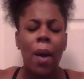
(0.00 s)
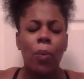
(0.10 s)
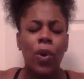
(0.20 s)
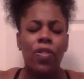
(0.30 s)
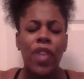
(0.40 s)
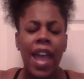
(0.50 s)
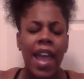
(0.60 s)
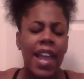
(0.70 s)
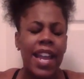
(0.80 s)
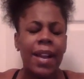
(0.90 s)
with
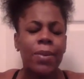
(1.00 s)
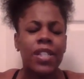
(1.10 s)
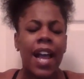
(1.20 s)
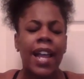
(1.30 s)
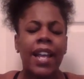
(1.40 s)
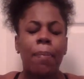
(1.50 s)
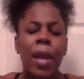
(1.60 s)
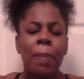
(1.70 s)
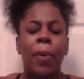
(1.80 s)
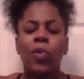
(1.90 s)
that, it was like
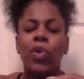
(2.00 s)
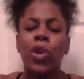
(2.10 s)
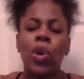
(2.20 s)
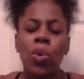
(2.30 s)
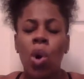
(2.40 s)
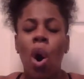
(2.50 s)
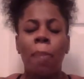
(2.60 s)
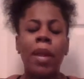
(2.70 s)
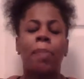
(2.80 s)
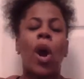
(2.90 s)
people knew or
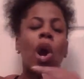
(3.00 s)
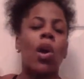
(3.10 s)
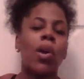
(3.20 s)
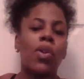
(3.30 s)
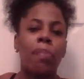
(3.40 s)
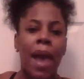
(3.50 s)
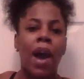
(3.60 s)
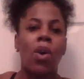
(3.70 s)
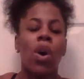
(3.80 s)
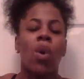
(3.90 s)
people heard
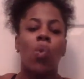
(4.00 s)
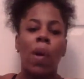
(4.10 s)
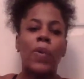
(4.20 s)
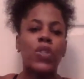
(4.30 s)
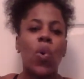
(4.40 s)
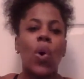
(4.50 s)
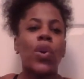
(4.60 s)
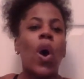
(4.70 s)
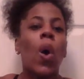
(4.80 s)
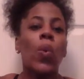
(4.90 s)
about what was
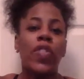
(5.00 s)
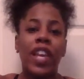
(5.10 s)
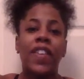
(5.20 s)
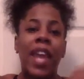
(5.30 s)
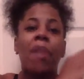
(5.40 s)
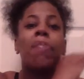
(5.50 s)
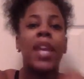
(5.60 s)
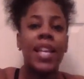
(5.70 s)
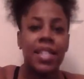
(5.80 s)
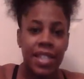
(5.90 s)
going on within that
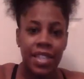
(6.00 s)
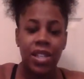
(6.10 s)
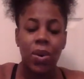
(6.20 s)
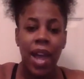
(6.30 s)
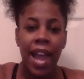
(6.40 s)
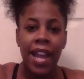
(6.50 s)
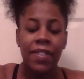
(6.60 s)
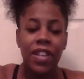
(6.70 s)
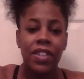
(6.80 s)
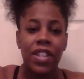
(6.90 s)
business.
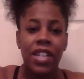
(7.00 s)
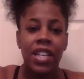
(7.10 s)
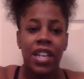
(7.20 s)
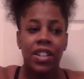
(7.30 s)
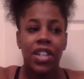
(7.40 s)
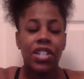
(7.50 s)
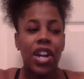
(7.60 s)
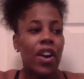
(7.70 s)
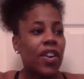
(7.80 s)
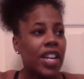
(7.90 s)
Okay, the
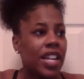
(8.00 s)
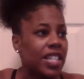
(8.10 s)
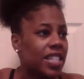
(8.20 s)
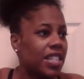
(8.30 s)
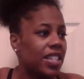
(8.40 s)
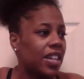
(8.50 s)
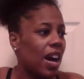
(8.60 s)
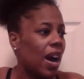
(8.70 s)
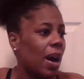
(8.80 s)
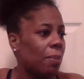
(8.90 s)
dirtiness,
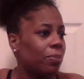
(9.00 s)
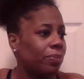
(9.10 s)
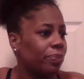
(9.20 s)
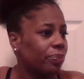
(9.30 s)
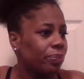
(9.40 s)
the